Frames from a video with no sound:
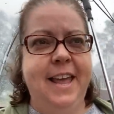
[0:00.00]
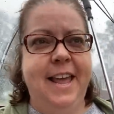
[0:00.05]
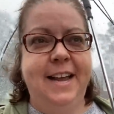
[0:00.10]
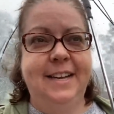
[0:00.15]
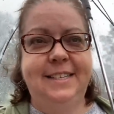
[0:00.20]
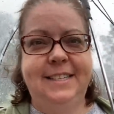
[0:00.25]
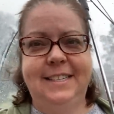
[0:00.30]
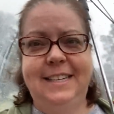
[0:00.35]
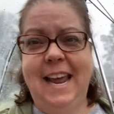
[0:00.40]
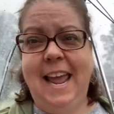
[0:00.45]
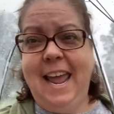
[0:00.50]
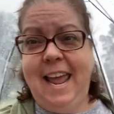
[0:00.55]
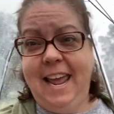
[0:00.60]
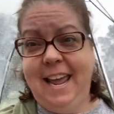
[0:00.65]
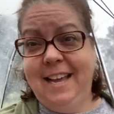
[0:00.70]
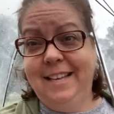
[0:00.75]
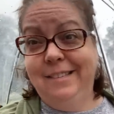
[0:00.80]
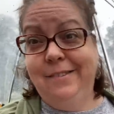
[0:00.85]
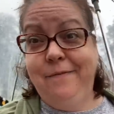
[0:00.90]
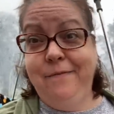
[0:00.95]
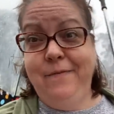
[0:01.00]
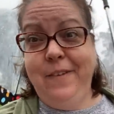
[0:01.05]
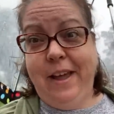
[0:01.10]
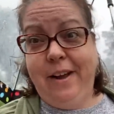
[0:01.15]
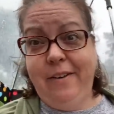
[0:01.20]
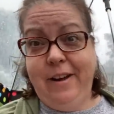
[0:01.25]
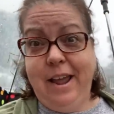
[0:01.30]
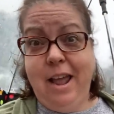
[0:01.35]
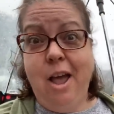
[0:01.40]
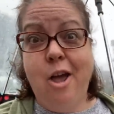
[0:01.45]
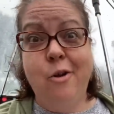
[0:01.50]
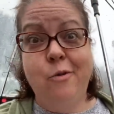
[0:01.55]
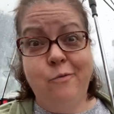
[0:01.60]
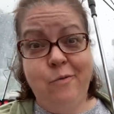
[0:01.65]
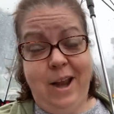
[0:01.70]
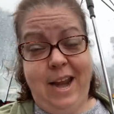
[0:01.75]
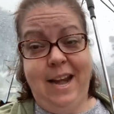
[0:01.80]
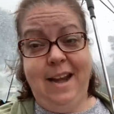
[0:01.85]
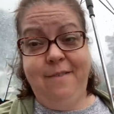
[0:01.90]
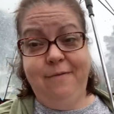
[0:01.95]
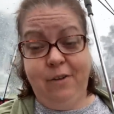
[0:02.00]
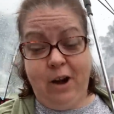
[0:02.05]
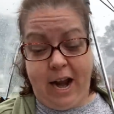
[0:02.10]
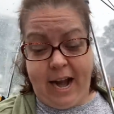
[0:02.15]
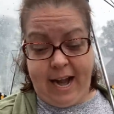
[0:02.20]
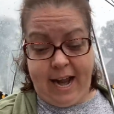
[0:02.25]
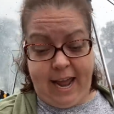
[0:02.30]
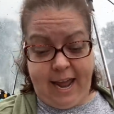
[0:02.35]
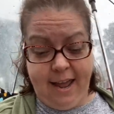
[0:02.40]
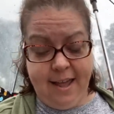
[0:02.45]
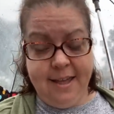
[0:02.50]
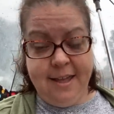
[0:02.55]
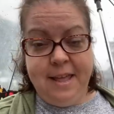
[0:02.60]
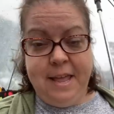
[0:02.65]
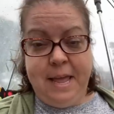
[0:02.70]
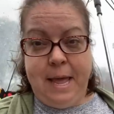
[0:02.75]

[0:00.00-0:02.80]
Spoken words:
And today is a very rainy Friday.